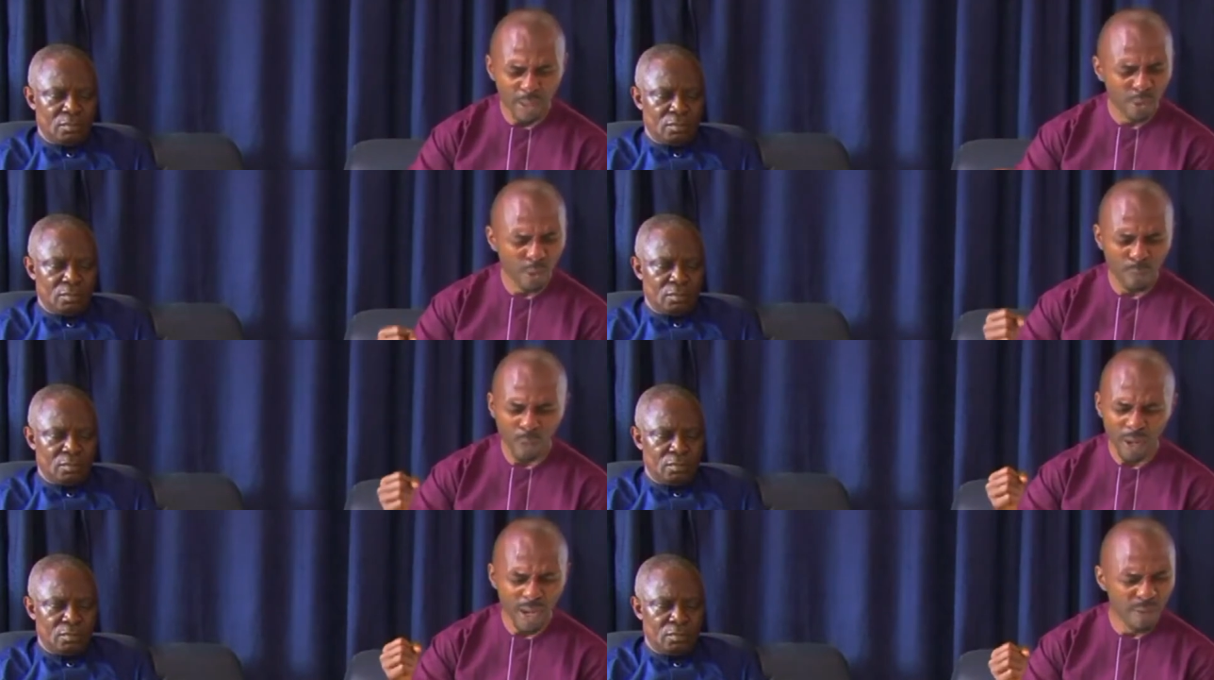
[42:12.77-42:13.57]
Speaker 1: Thank you
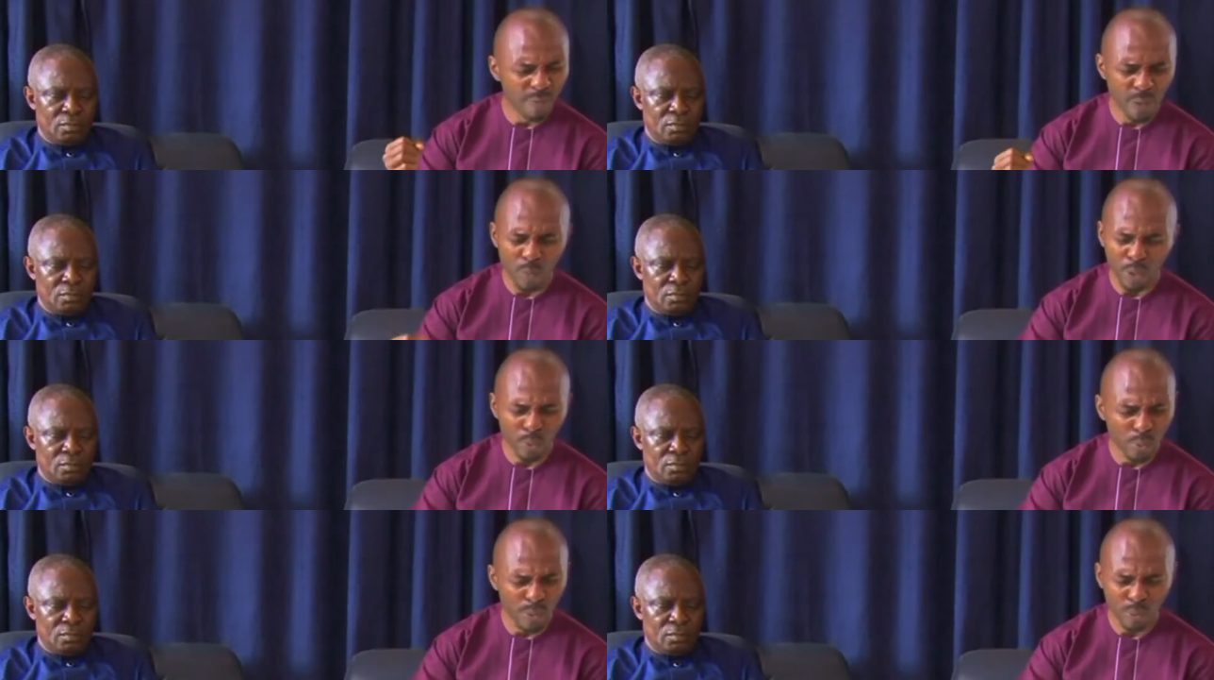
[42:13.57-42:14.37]
for
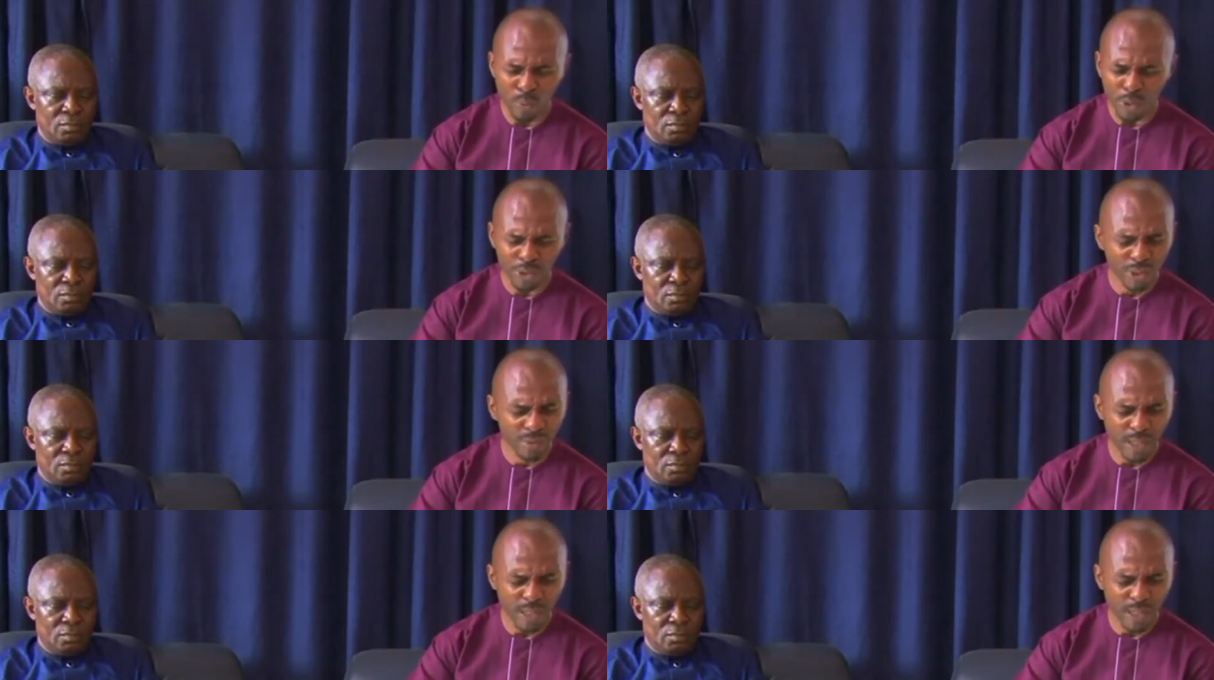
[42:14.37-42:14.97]
everyone who is watching.